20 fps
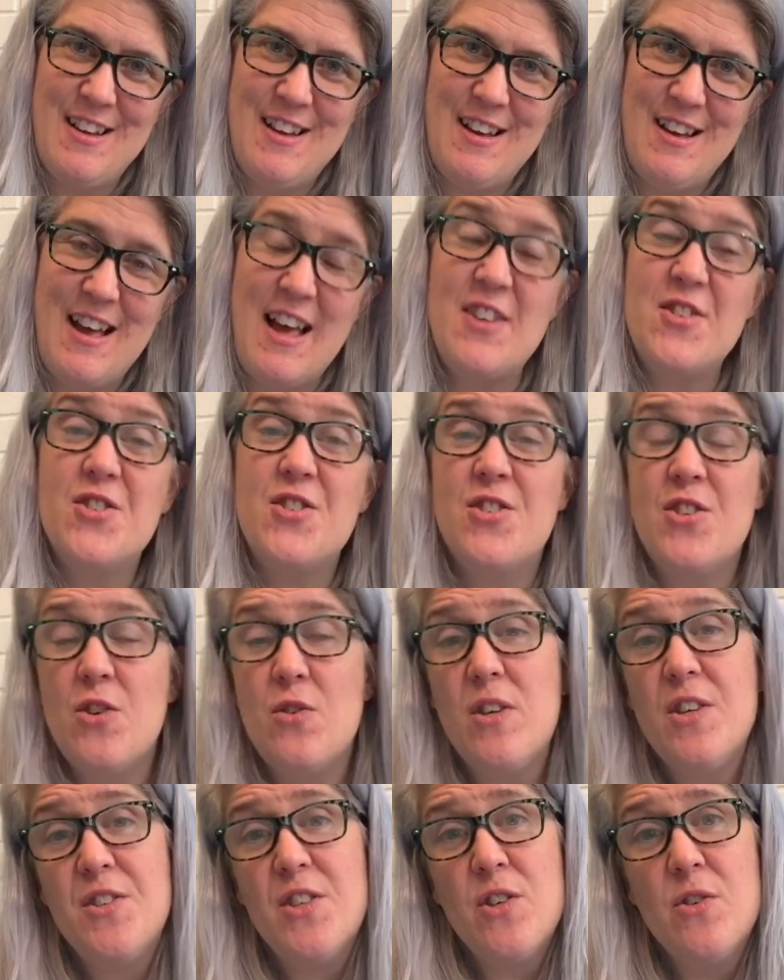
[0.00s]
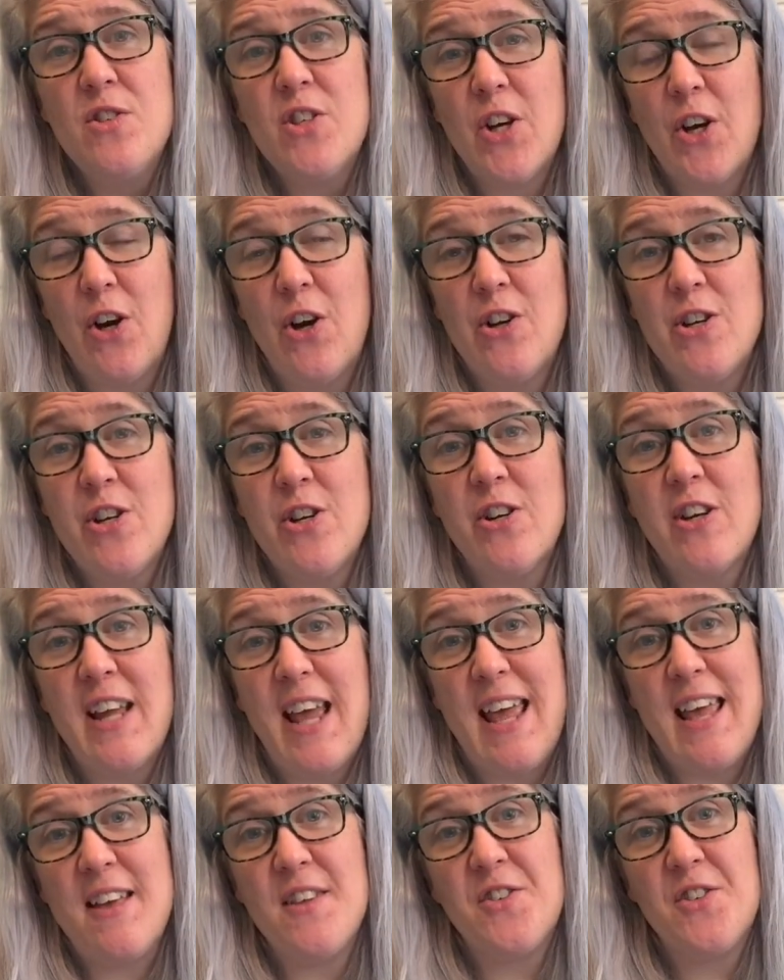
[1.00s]
As soon as you turn your
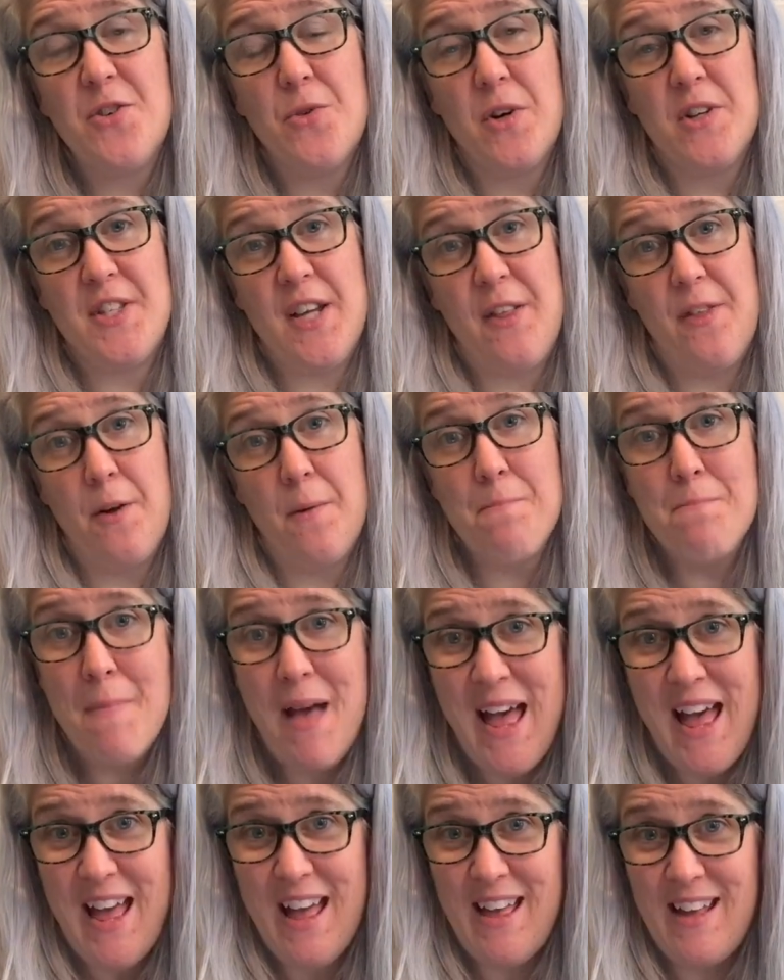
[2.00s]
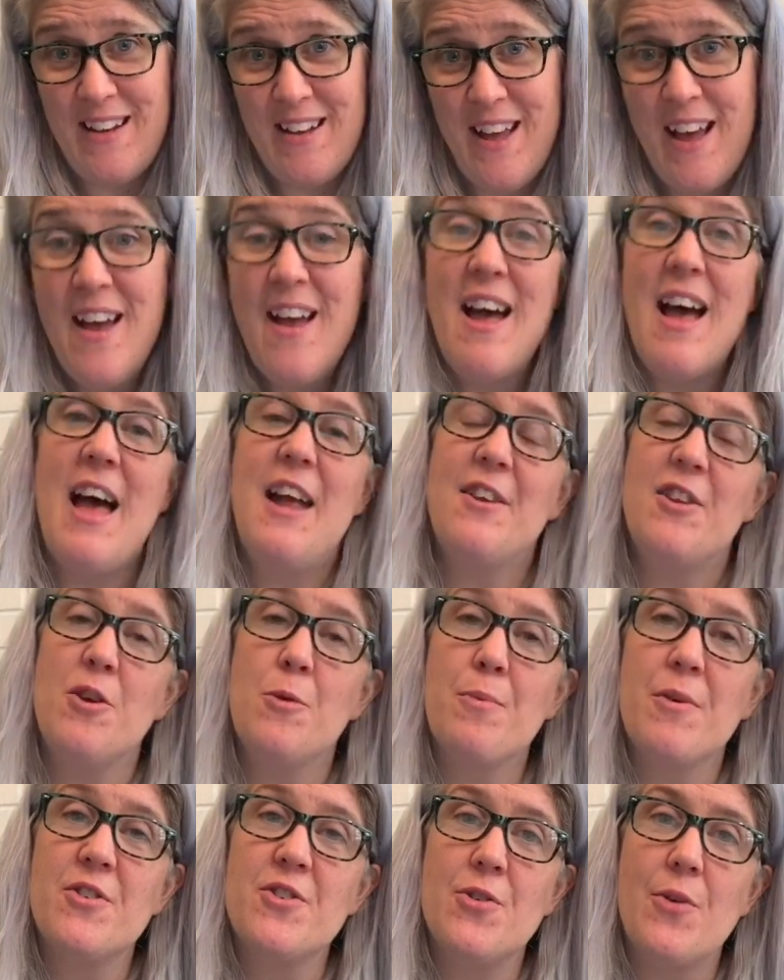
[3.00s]
gaze towards other men and you
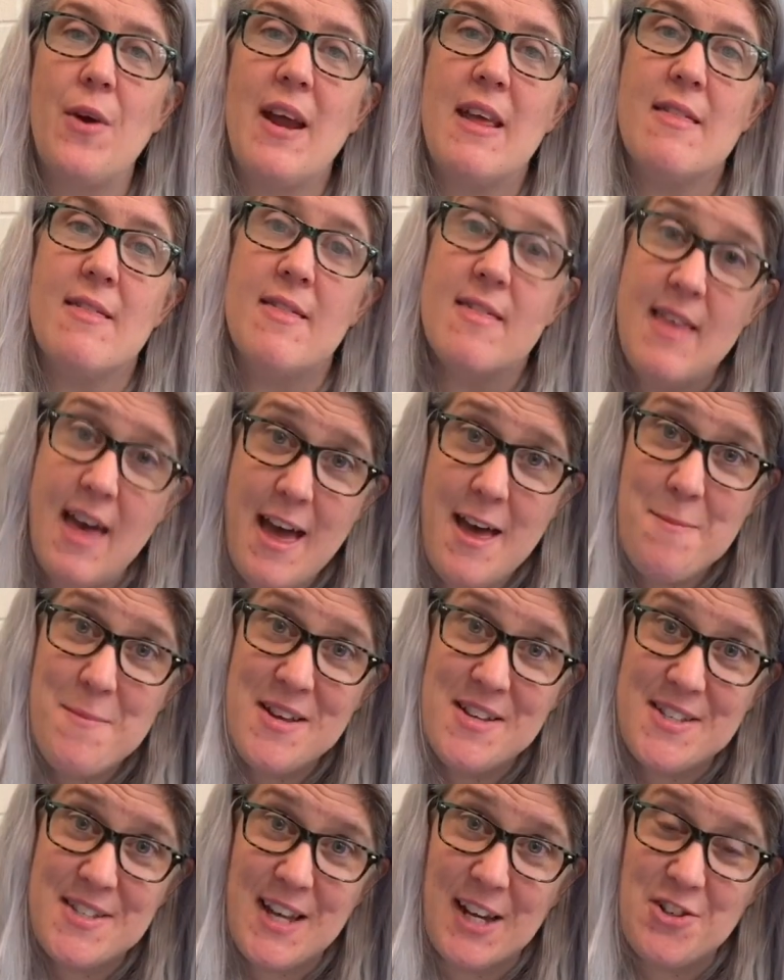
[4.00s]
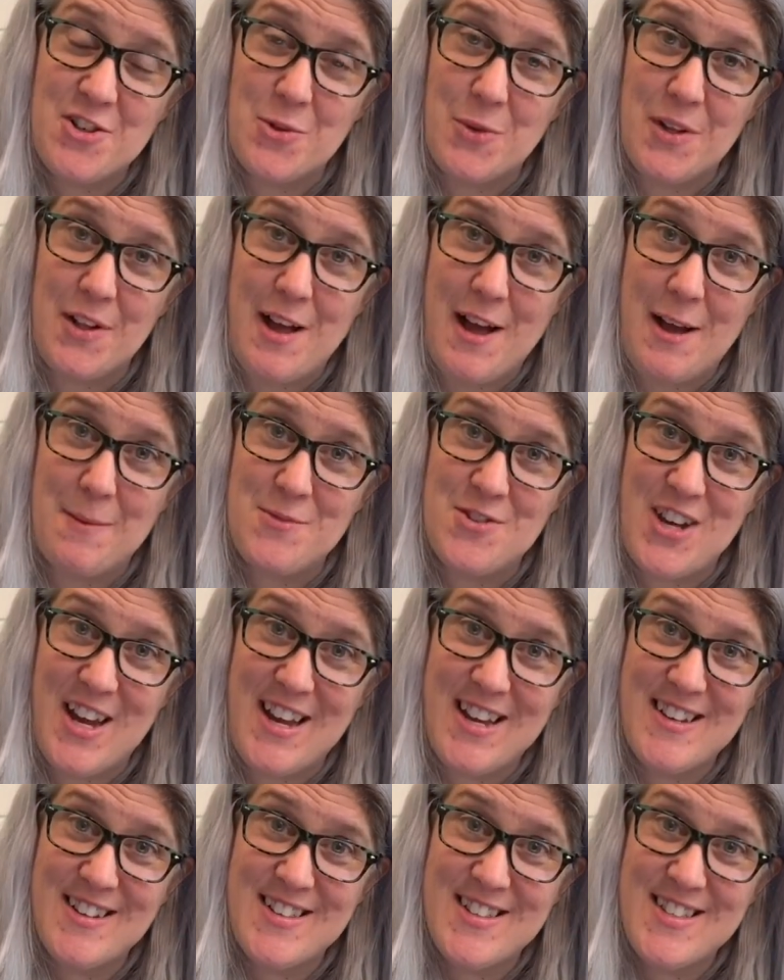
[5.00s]
portray them as sexual
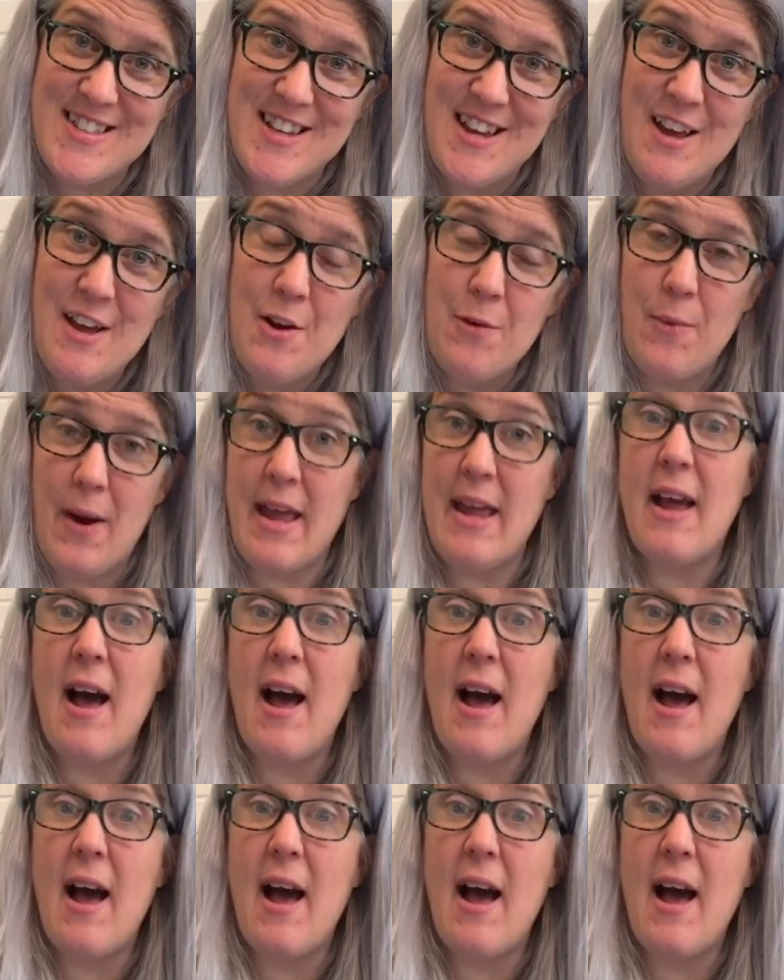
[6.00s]
objects, right?